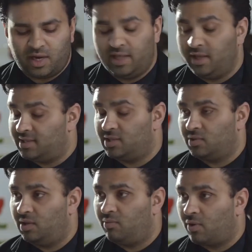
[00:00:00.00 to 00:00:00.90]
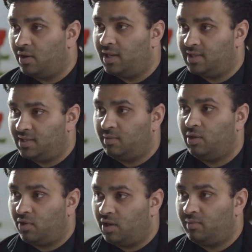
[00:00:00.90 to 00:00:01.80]
I think this is really important, and it's something
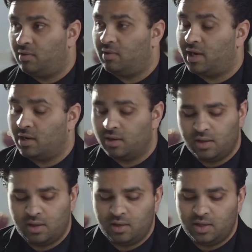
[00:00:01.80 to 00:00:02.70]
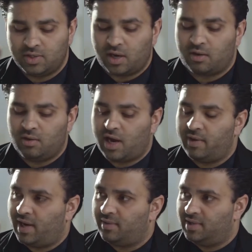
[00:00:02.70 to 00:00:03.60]
you bring up in your letter. You talk a lot
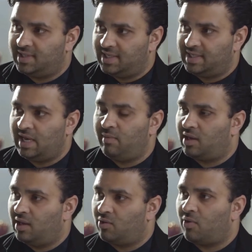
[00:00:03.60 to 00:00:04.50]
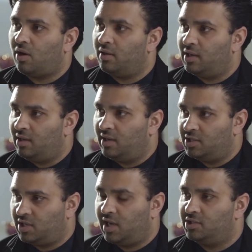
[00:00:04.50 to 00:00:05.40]
about the systemic inequality in
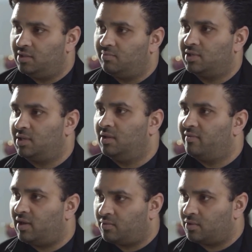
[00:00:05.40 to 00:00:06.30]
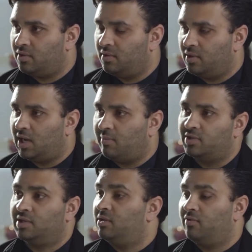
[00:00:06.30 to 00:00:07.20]
education, particularly in the developed world,
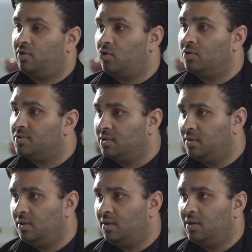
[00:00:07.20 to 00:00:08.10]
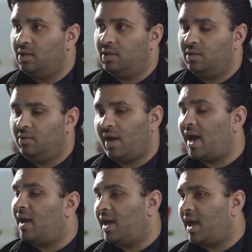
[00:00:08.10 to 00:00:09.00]
particularly for girls.
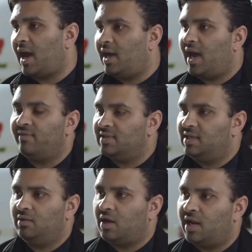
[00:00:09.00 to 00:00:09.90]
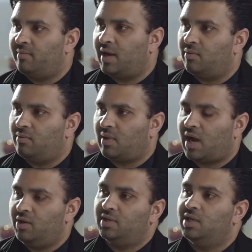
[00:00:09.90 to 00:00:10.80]
I haven't seen a lot about
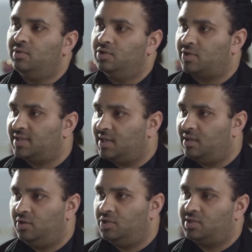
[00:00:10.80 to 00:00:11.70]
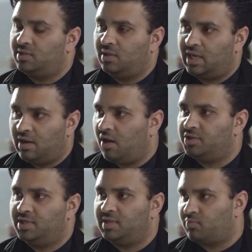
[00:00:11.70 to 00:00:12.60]
how you intend to address it. You just
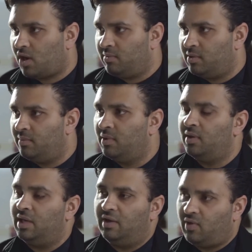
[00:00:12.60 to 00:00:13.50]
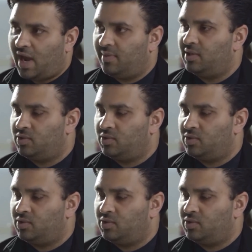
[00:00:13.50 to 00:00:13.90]
acknowledge that it's a problem, and if you add the